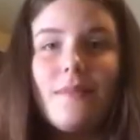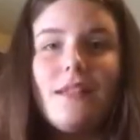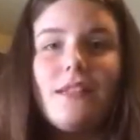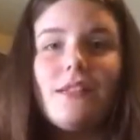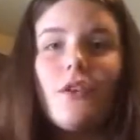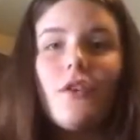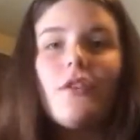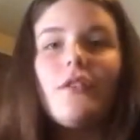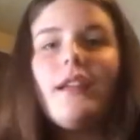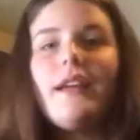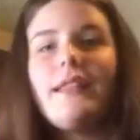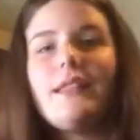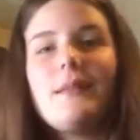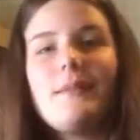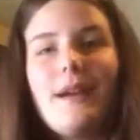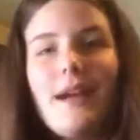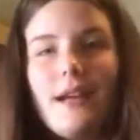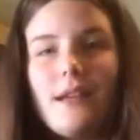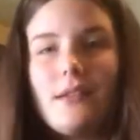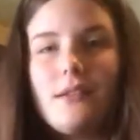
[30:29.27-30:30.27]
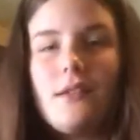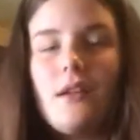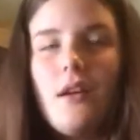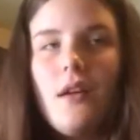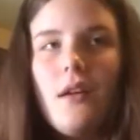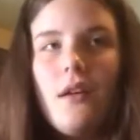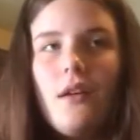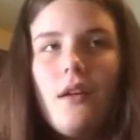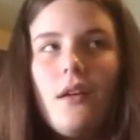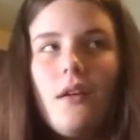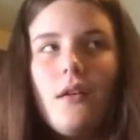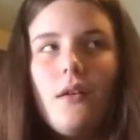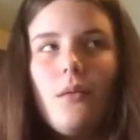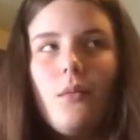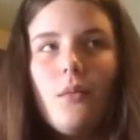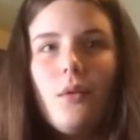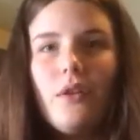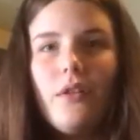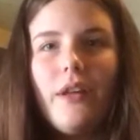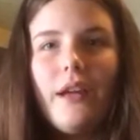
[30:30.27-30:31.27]
These aren't like the bags
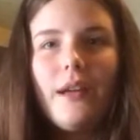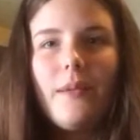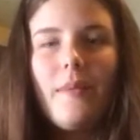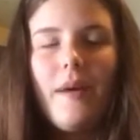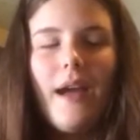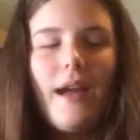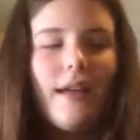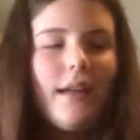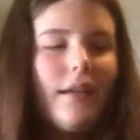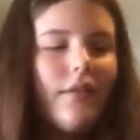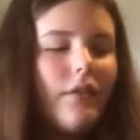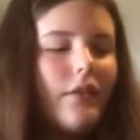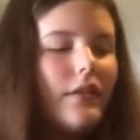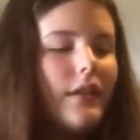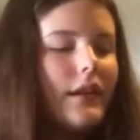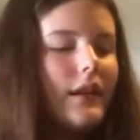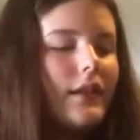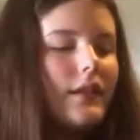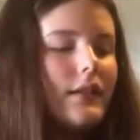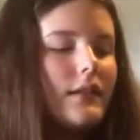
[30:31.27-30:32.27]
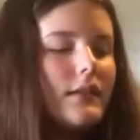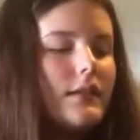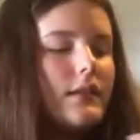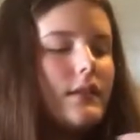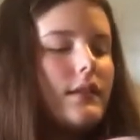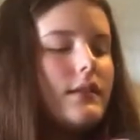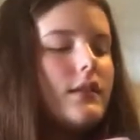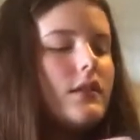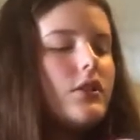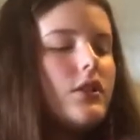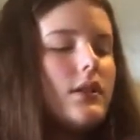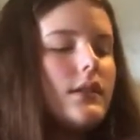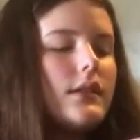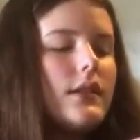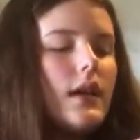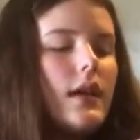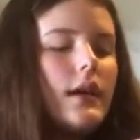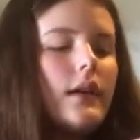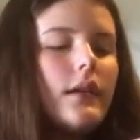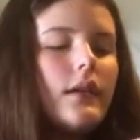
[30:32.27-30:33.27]
we're like packing everything in. This this is just
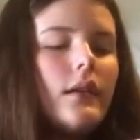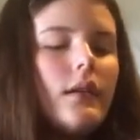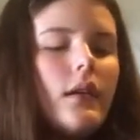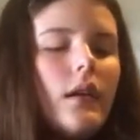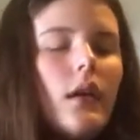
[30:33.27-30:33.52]
like,